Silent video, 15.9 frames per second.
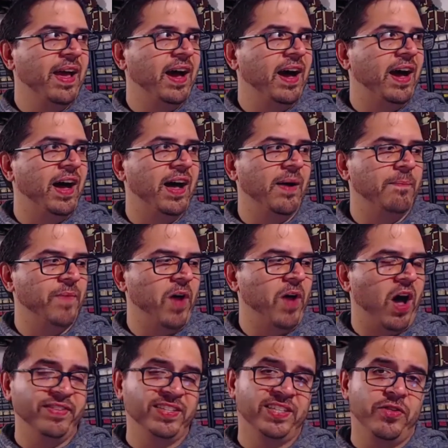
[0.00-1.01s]

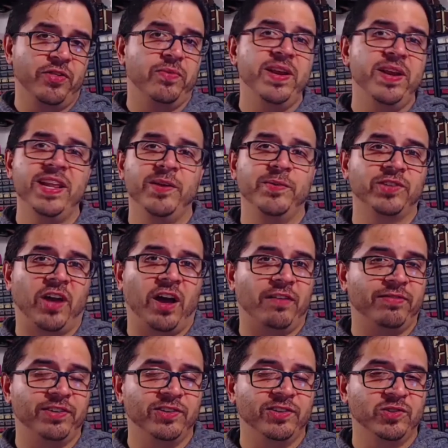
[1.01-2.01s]
Obviously, 3D was
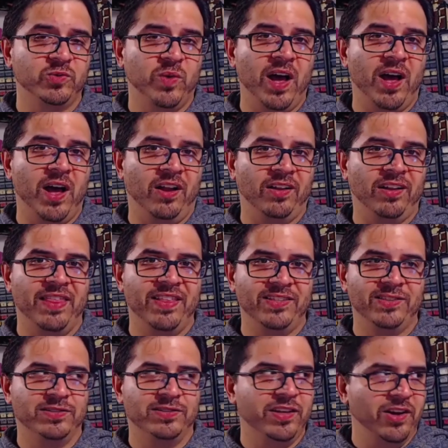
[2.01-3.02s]
offered as well. And this
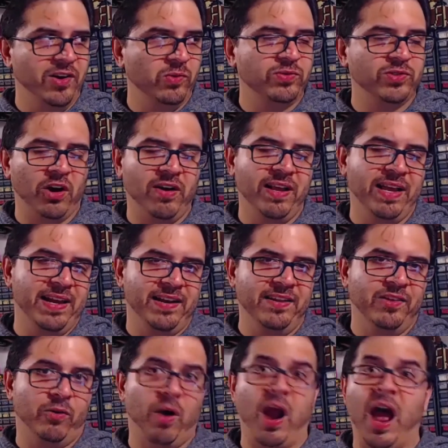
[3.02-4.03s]
is, starting to get into
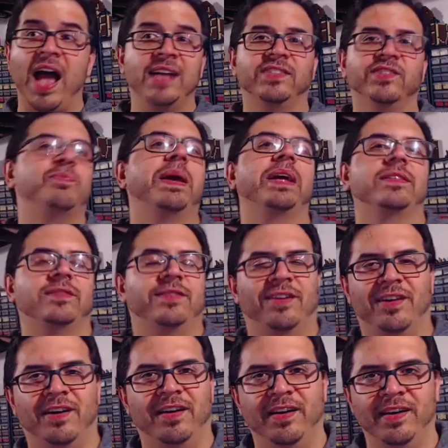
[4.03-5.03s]
the rise of
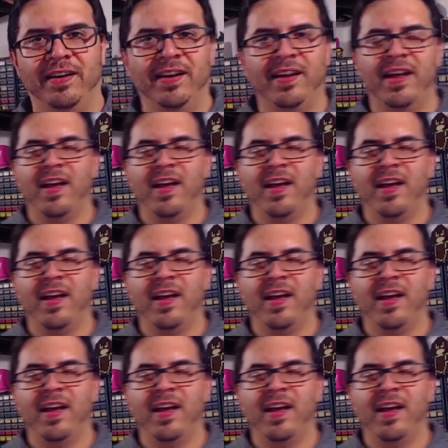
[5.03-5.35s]
Pixar and